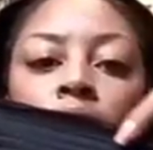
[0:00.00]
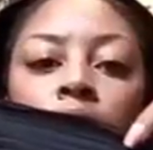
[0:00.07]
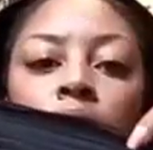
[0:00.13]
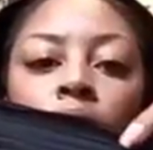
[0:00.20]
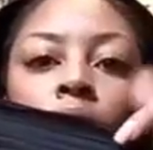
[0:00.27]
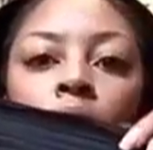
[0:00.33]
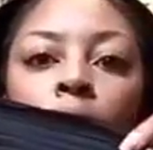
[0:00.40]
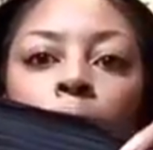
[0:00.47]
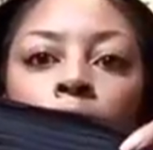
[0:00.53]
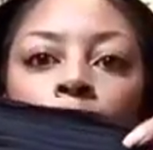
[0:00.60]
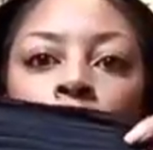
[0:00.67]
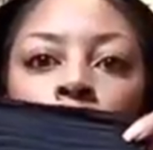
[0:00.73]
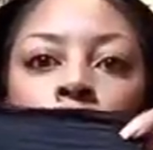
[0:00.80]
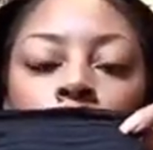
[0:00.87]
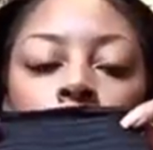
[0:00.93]
top
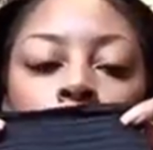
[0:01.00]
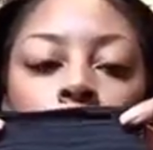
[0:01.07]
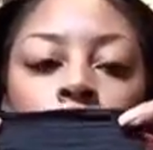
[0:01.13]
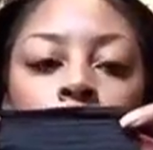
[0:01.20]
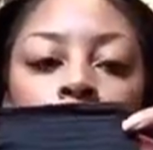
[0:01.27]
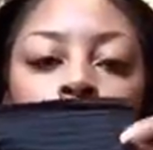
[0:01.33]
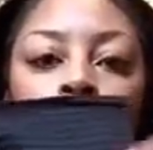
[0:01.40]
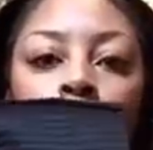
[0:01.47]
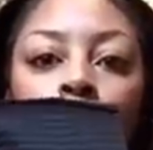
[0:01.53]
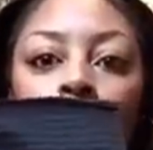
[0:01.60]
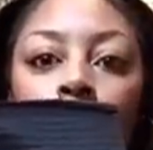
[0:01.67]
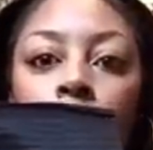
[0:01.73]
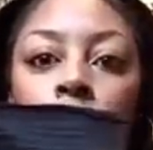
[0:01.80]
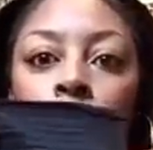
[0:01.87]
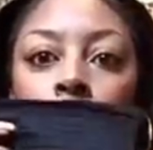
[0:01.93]
and one of
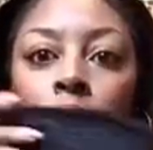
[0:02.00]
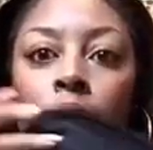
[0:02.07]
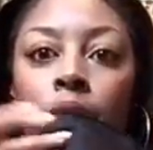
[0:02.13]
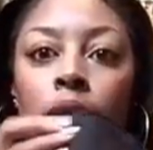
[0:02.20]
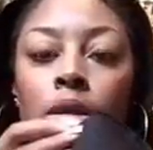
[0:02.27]
the sides.